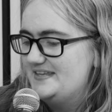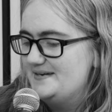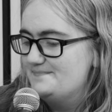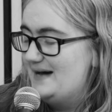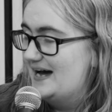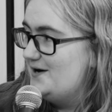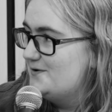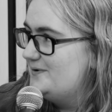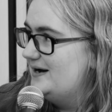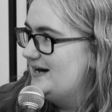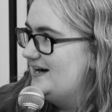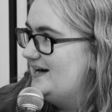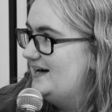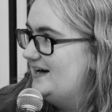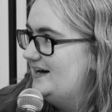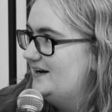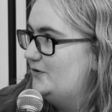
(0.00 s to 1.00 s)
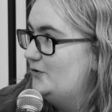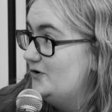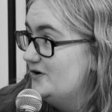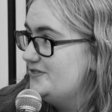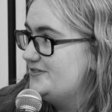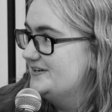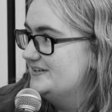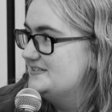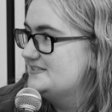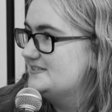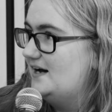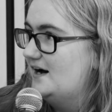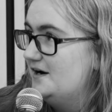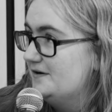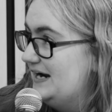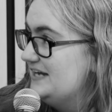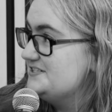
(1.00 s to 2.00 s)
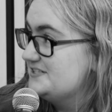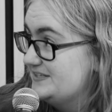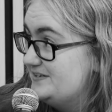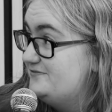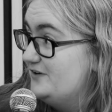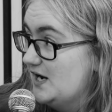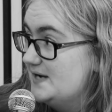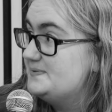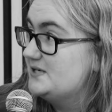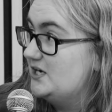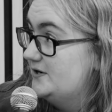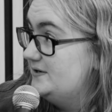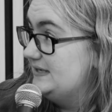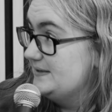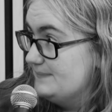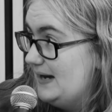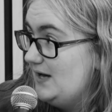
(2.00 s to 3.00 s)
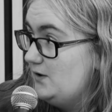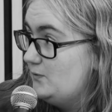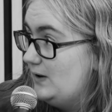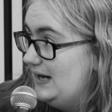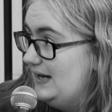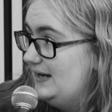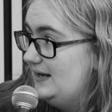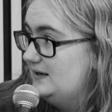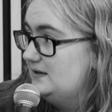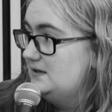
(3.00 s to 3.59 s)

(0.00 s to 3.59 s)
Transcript: the malware authors are actually vibe coding malware.